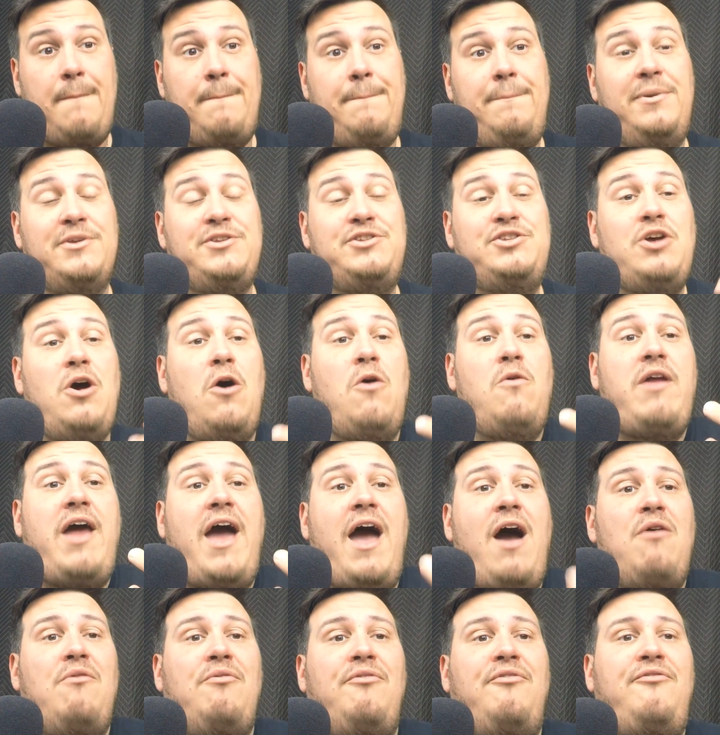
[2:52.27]
But don't
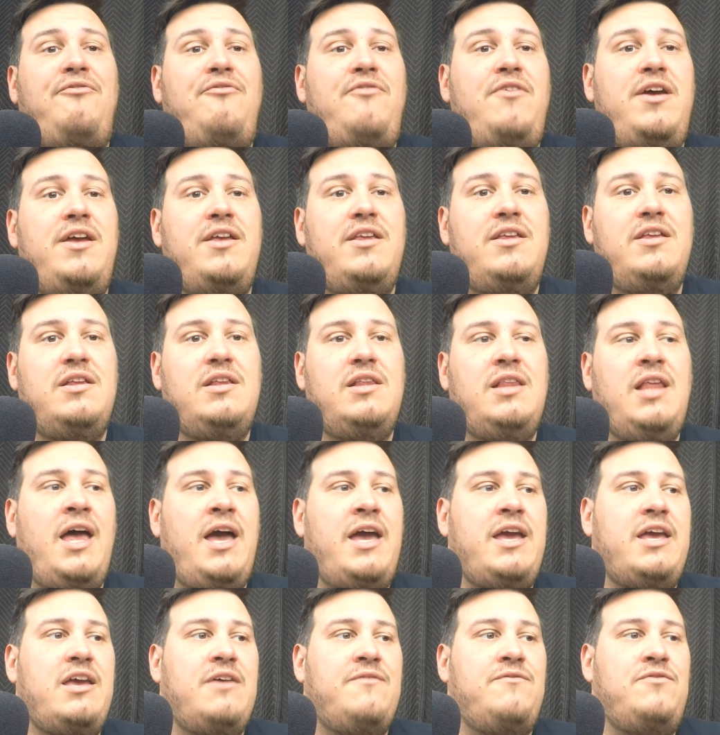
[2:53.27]
outfit,
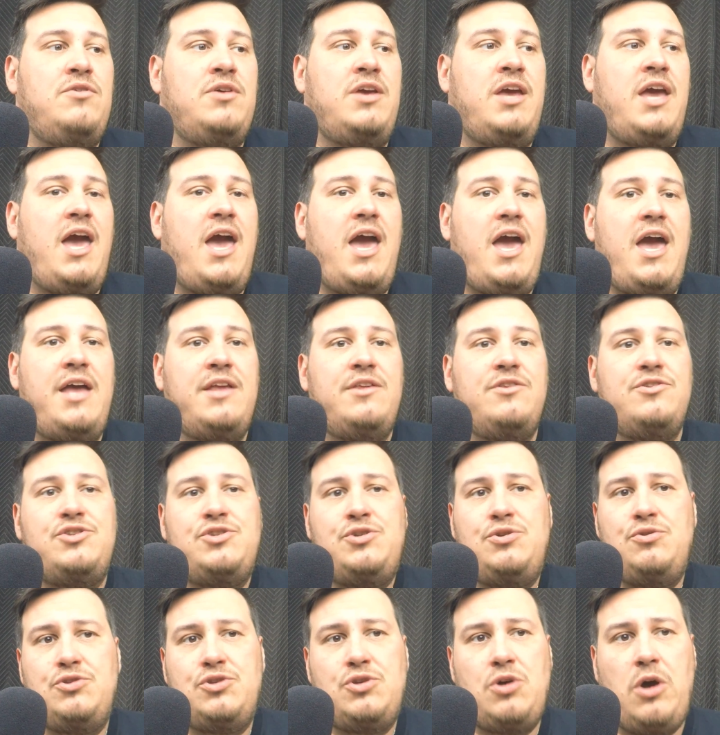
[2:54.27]
like, if you can,
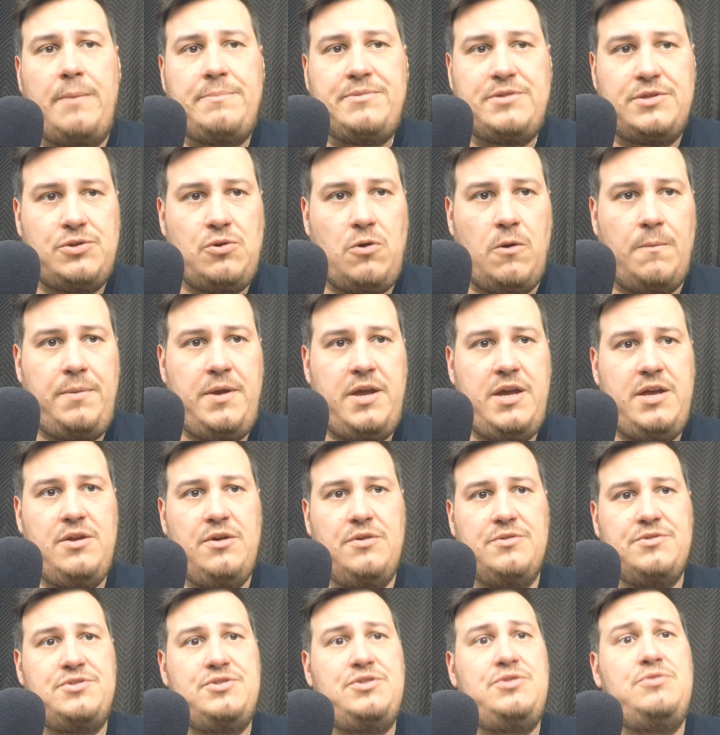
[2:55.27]
2 types of
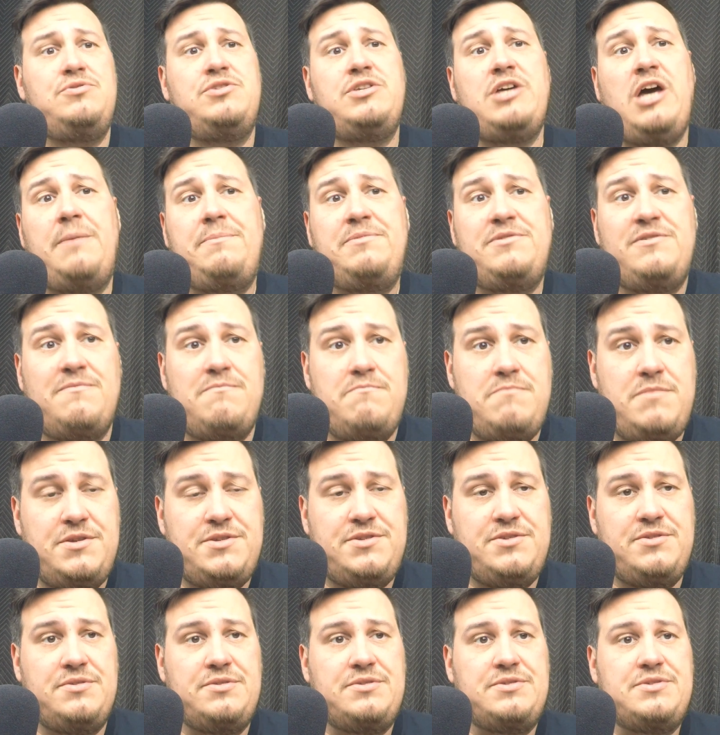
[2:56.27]
torpedoes, 2 types of
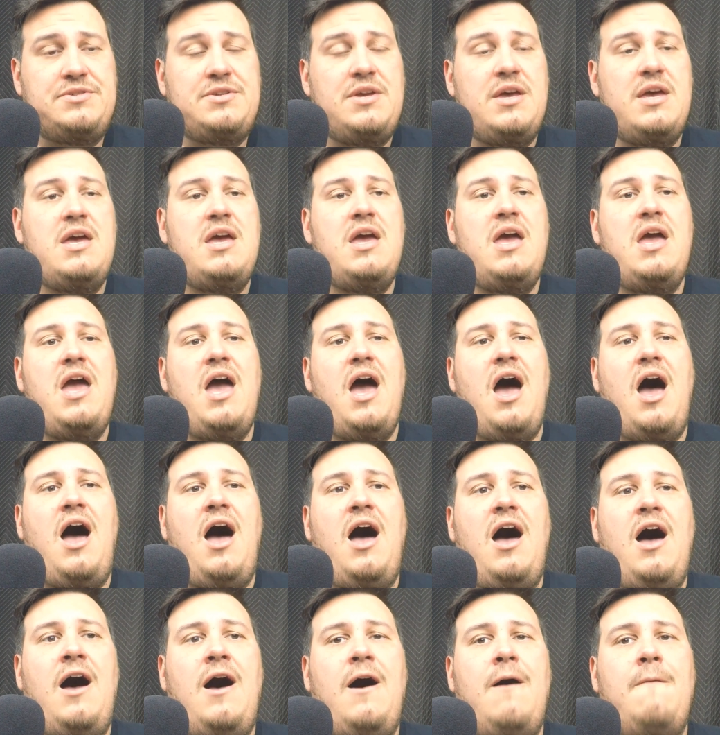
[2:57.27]
missiles,
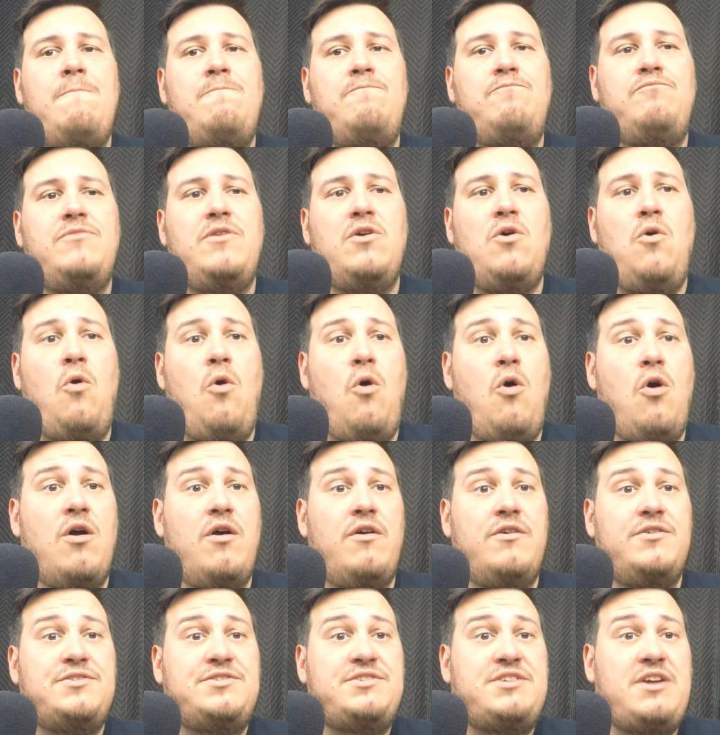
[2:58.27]

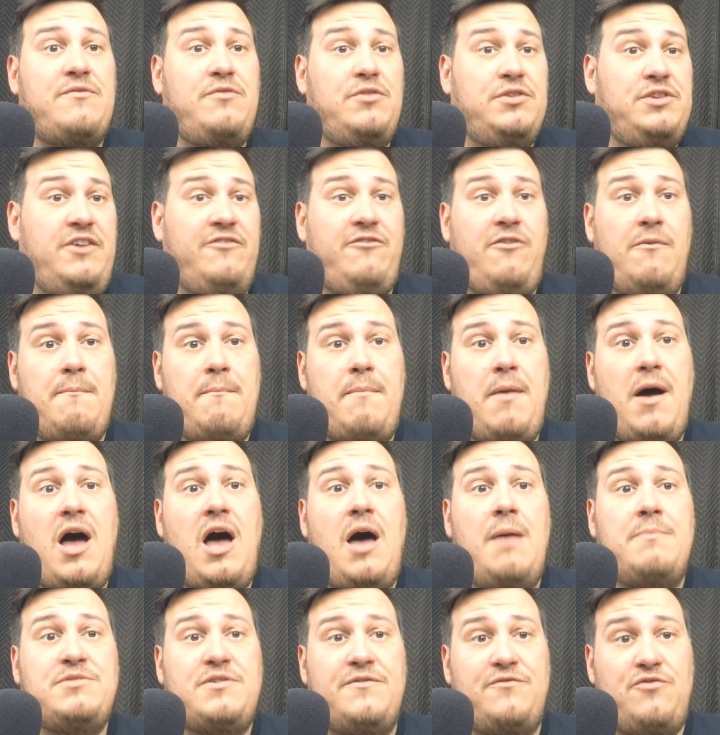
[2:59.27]
or several different
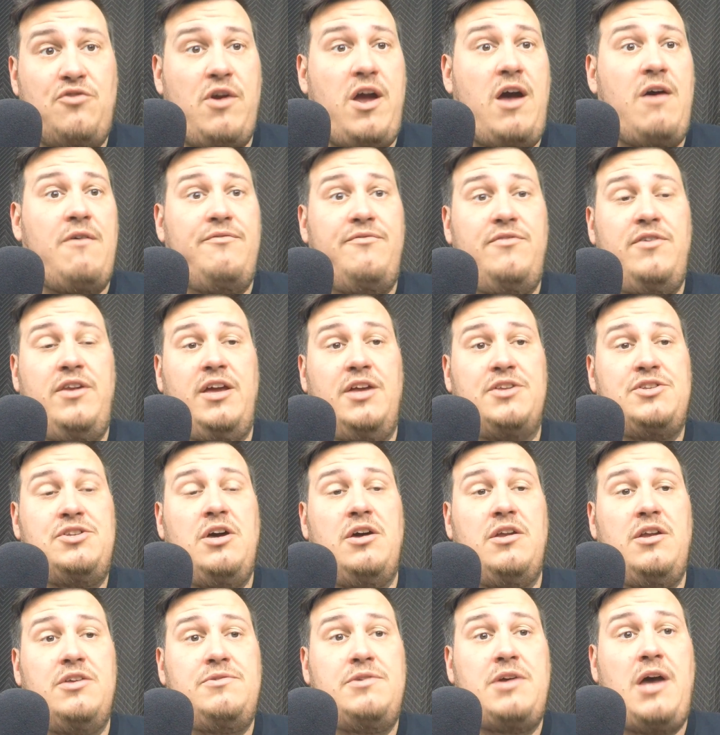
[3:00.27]
bombs if you're outfitting a
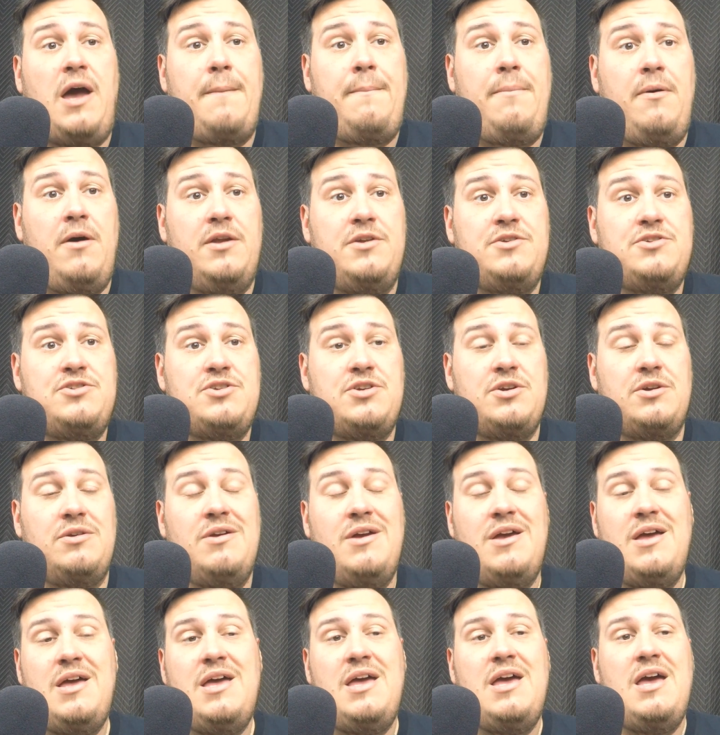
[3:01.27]
TIE Punisher.
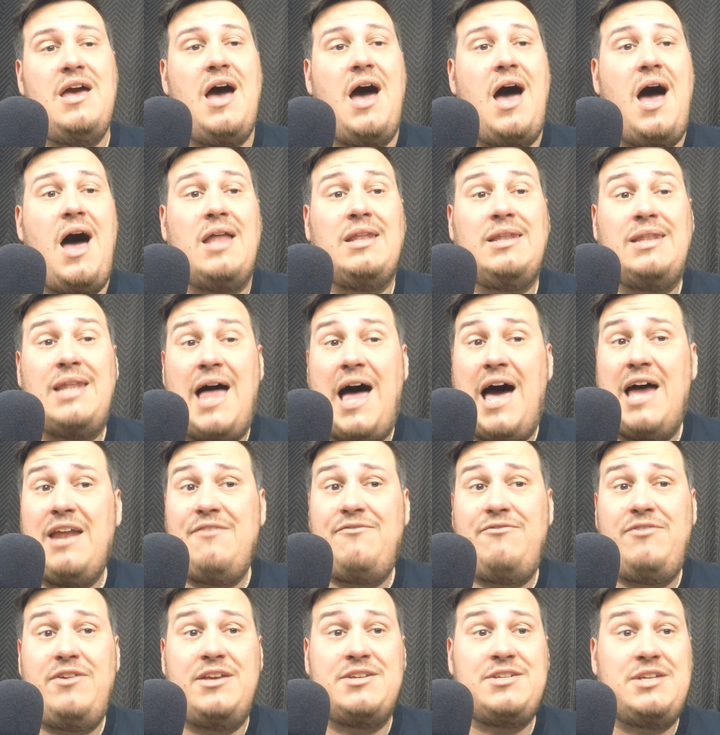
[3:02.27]
A lot
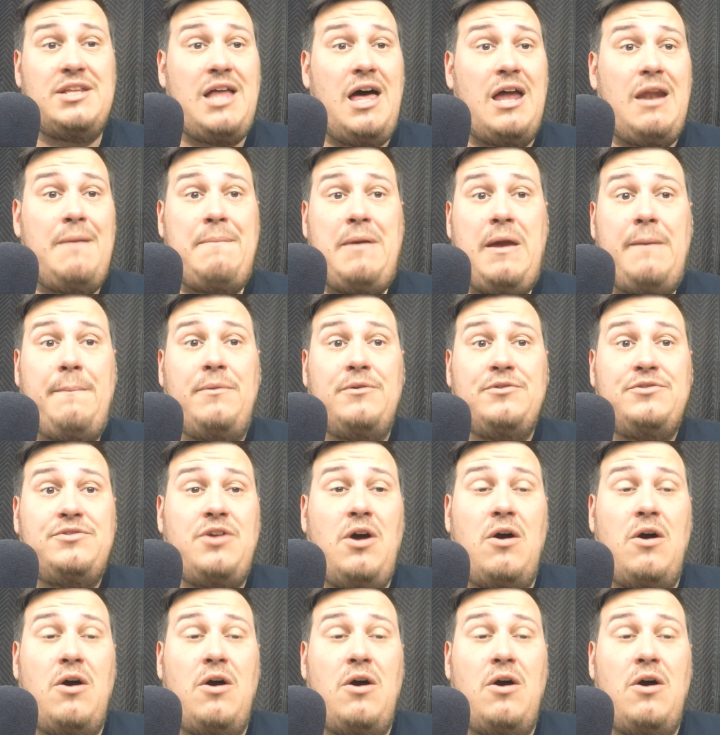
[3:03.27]
of people